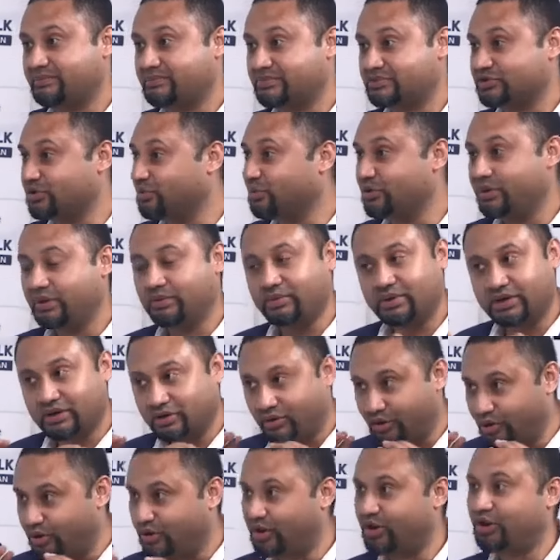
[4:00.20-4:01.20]
So we will
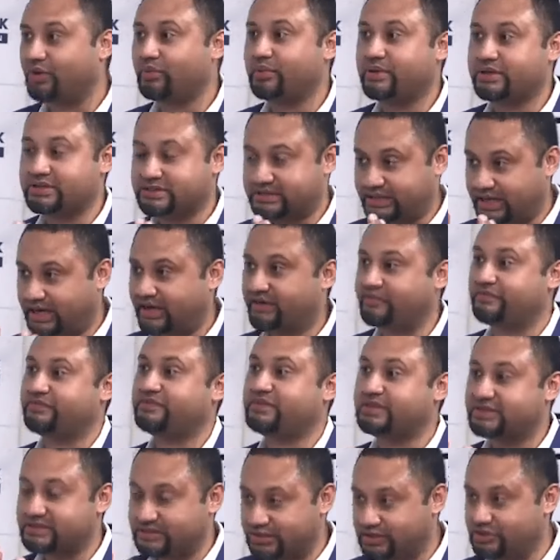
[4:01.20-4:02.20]
always have
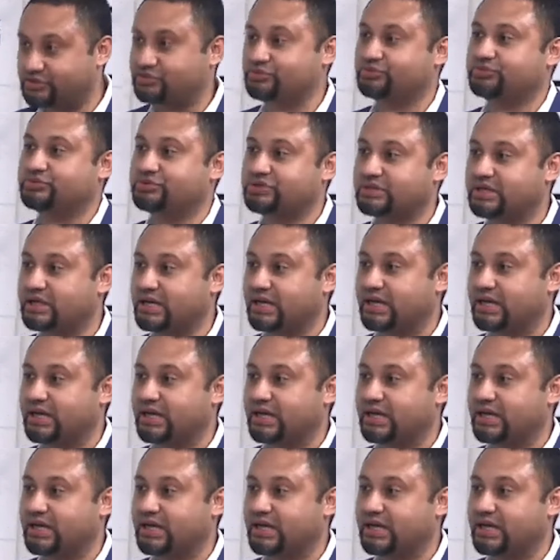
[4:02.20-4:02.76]
these issues.